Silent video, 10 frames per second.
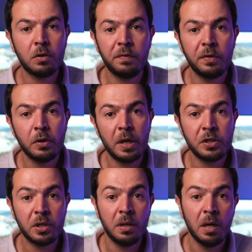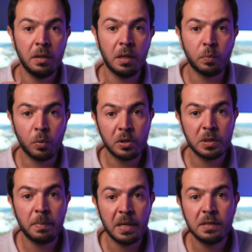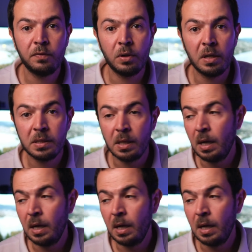configuration that works best for us.